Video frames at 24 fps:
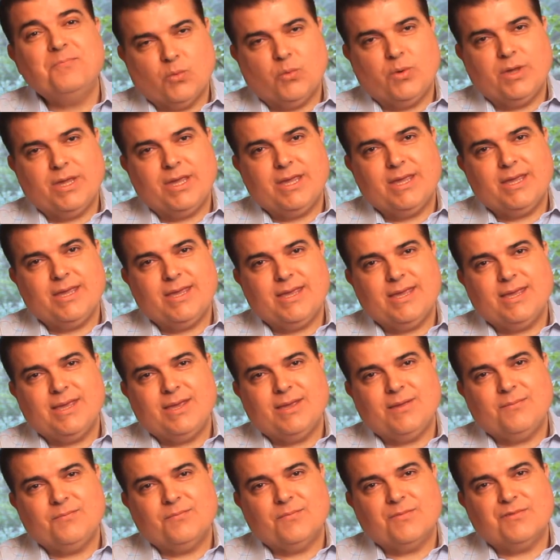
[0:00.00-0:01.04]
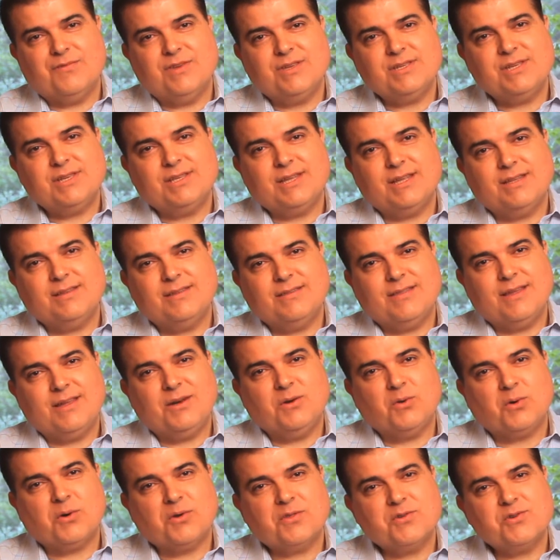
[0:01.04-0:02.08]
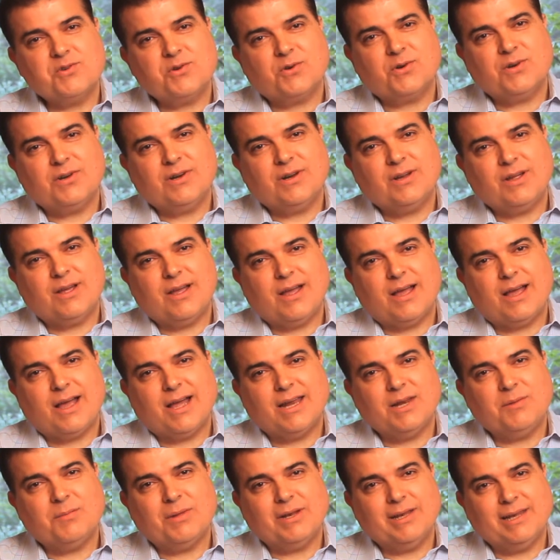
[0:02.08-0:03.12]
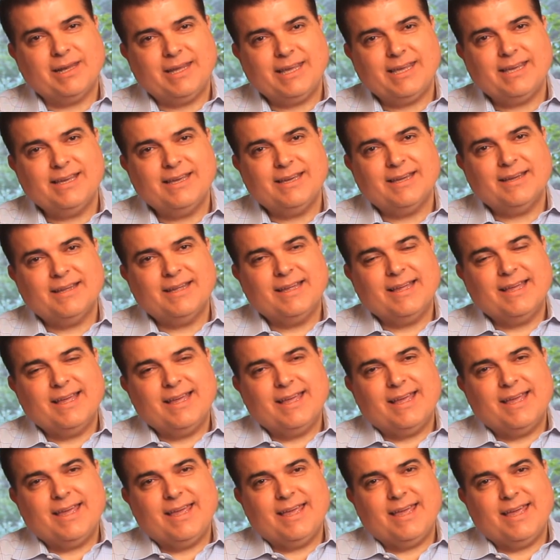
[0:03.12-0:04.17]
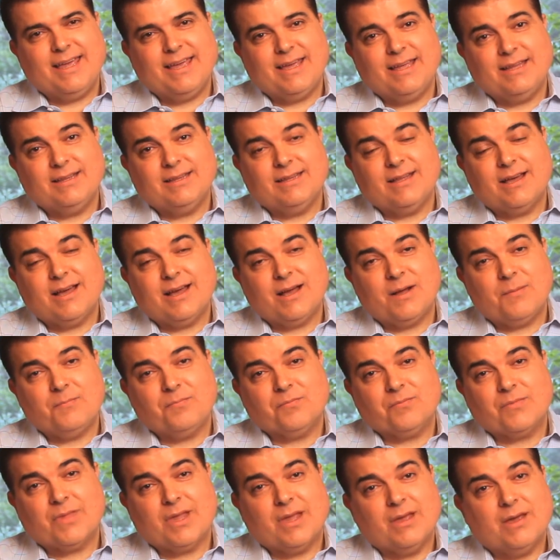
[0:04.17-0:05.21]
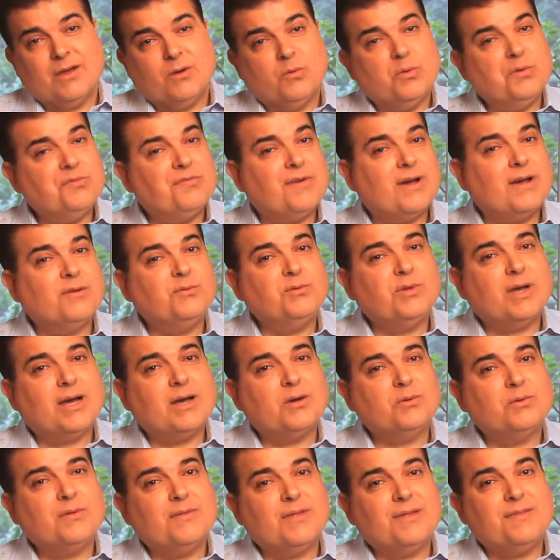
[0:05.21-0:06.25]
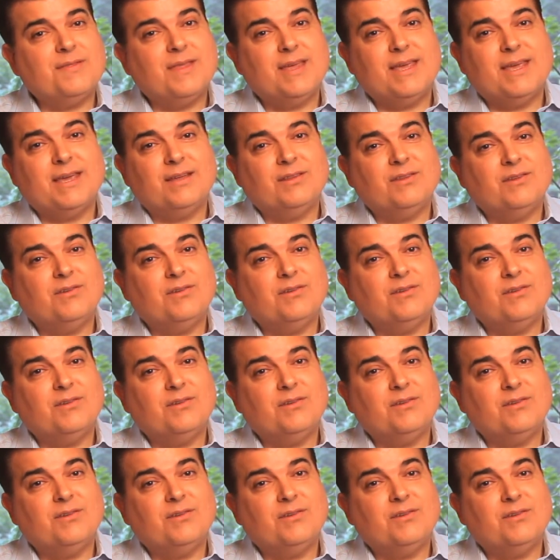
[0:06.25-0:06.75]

We visited the North Shore Animal League, and um, we found out that they had